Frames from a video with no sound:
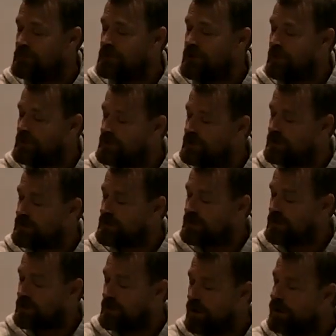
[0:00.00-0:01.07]
2 inches
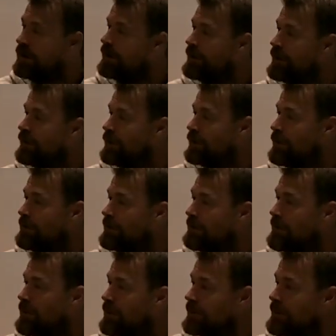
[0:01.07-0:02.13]
longer than a normal
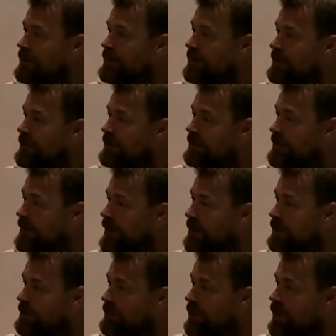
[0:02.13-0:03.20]
board that they
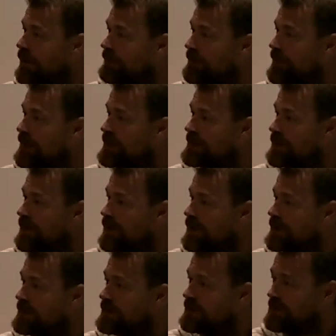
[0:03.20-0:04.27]
would ride for their
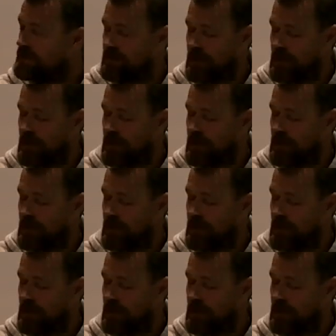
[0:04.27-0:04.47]
size.